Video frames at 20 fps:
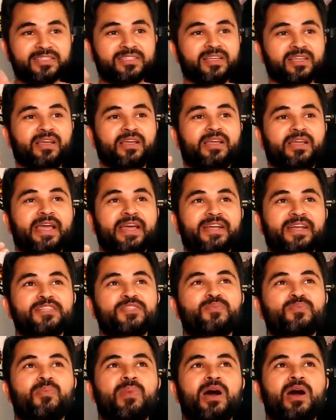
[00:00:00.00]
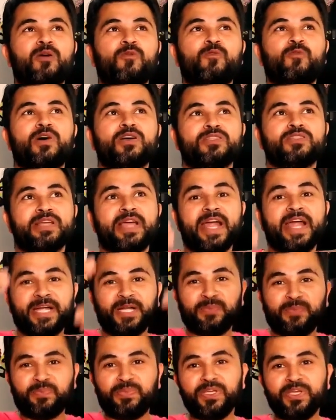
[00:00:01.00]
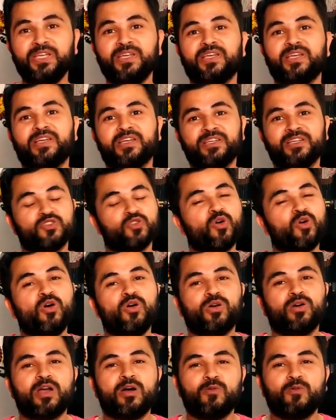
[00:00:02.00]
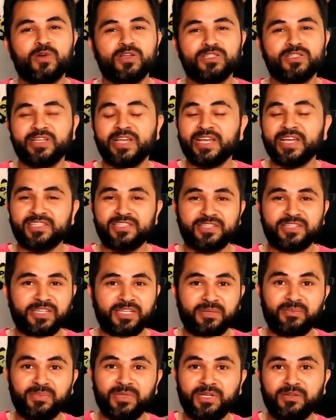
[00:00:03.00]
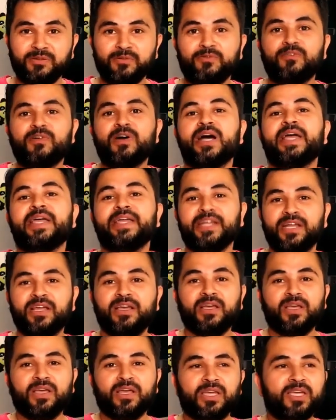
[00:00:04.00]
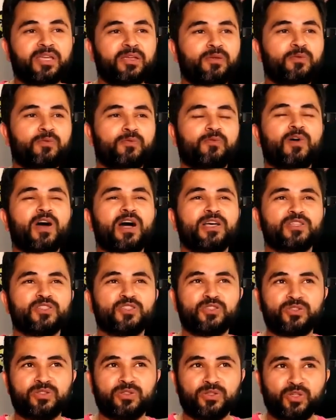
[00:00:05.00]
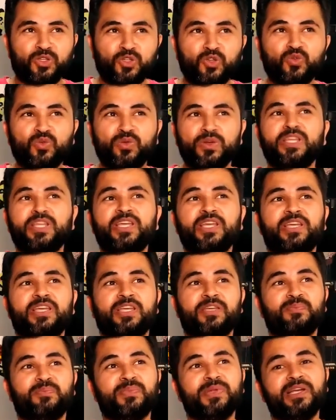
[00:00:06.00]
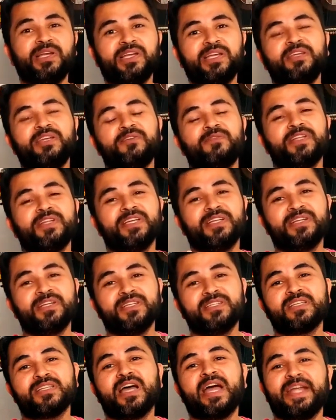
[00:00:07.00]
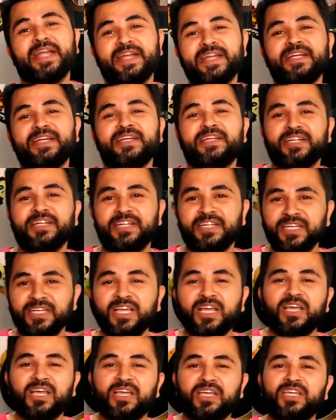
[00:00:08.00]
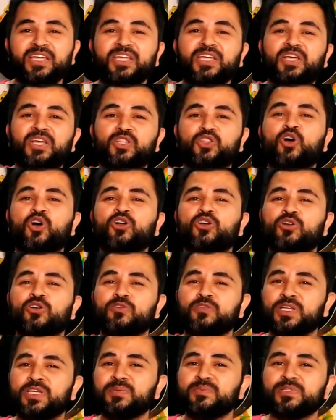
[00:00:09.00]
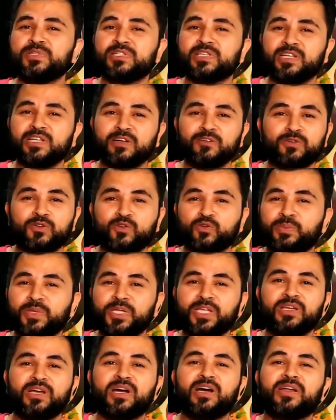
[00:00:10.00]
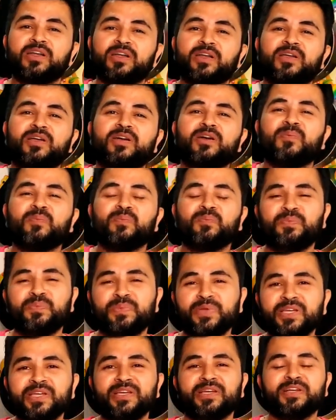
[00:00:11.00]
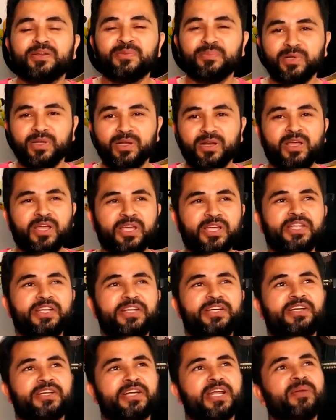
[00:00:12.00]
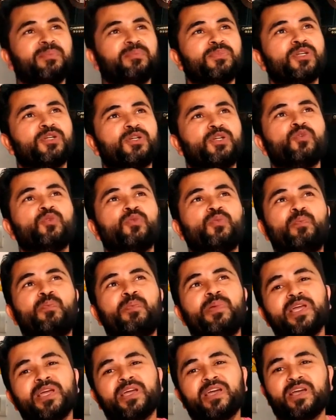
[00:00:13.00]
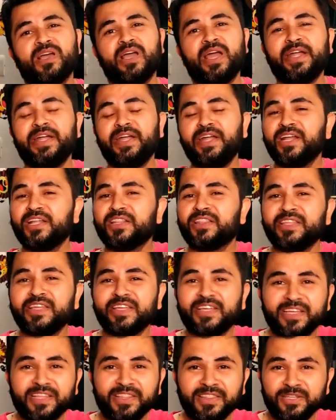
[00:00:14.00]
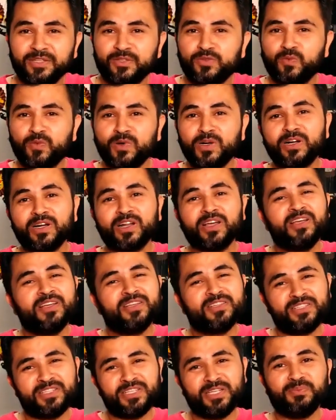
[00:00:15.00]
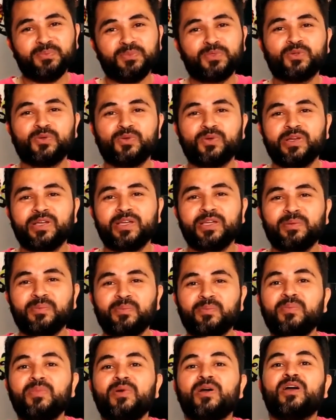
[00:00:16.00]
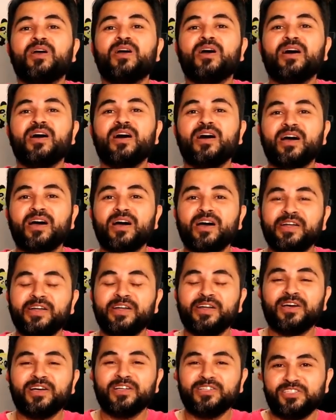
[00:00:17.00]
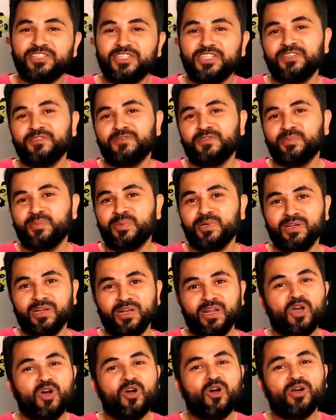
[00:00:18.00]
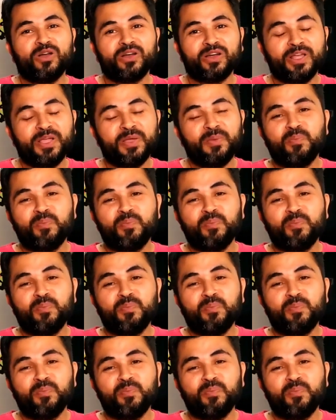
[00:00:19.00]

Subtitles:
His charisma was at peak. His aura was extreme divine. He was unique. He believed in his identity. He thought of himself to be uncomparable. He dreamt too big, and nothing in this world seemed to him unachievable or